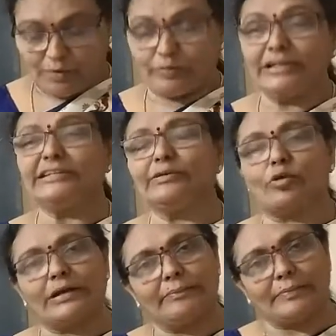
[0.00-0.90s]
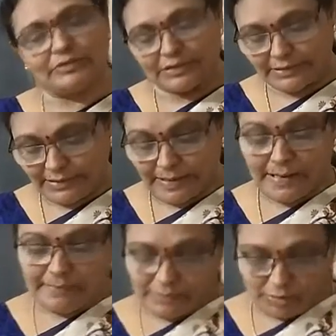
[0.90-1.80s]
Why she woke him up, children?
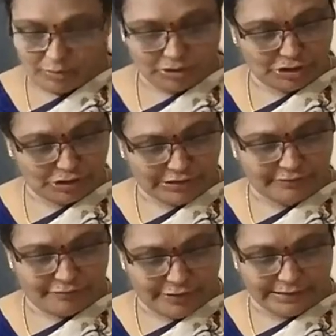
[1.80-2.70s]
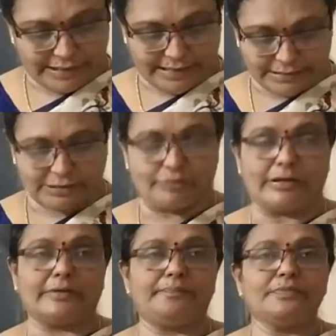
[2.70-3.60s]
Because she felt an
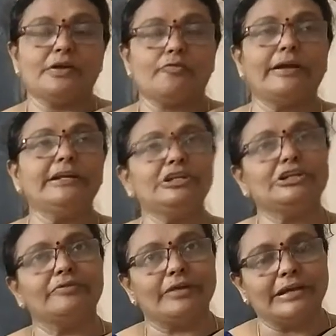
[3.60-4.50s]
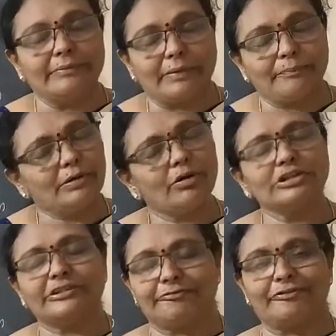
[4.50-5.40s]
earthquake. Why did she wake him up?
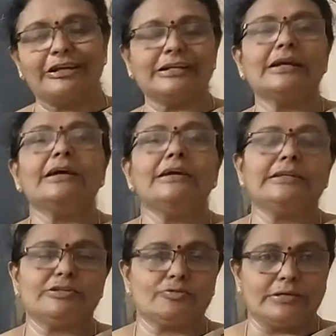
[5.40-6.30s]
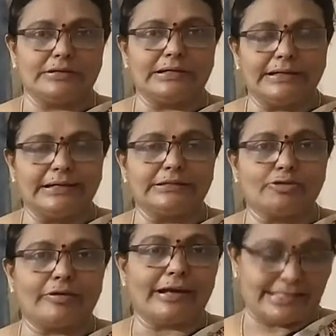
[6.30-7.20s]
Because she felt that
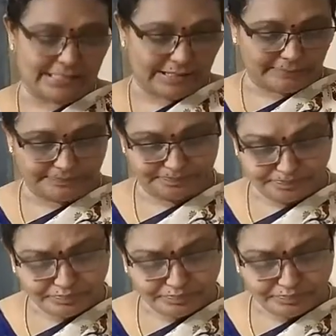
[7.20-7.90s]
earthquake has come.